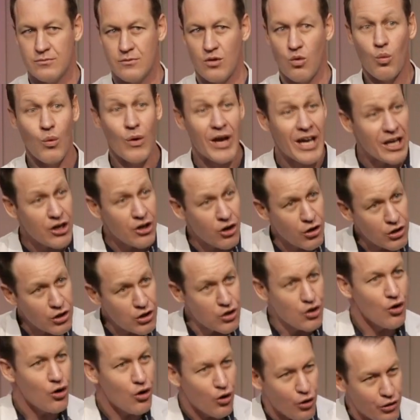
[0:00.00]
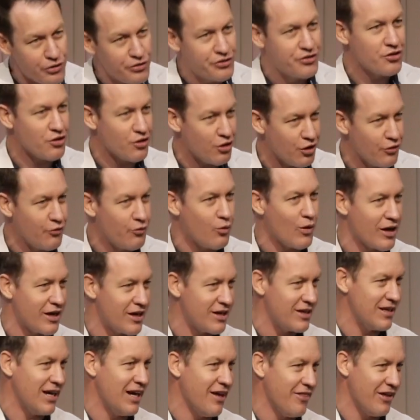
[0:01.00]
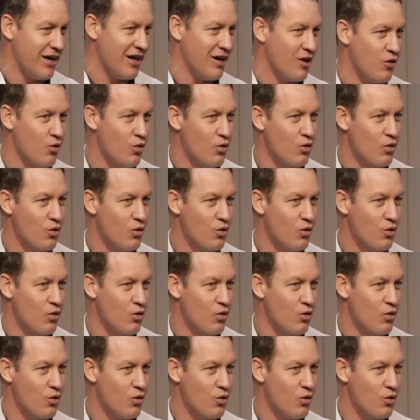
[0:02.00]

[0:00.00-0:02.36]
We're not lords of one another.